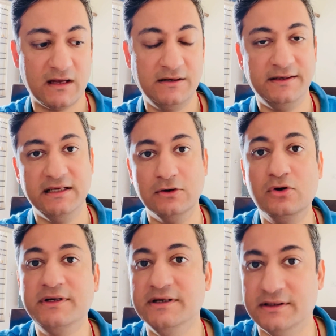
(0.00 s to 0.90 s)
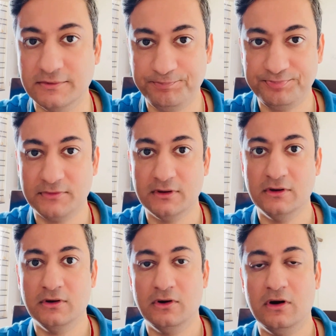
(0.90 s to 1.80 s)
denoted
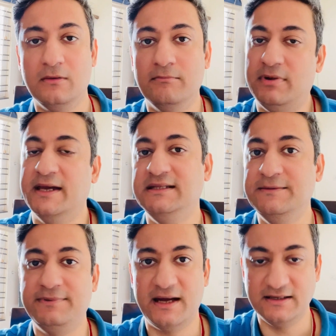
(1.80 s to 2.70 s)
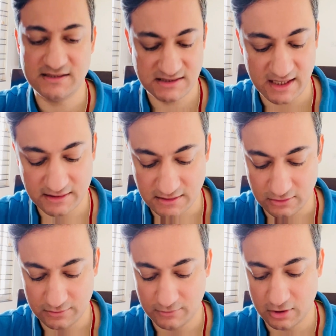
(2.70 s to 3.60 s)
by the planet
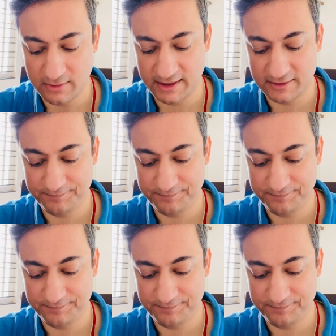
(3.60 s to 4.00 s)
Saturn. All right.